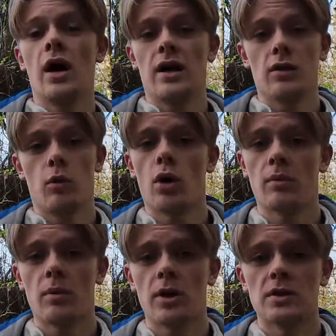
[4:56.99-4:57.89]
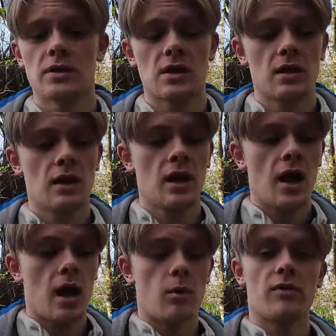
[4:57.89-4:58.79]
in the warmer months.
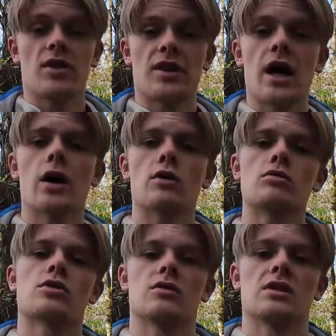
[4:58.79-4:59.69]
However, they are also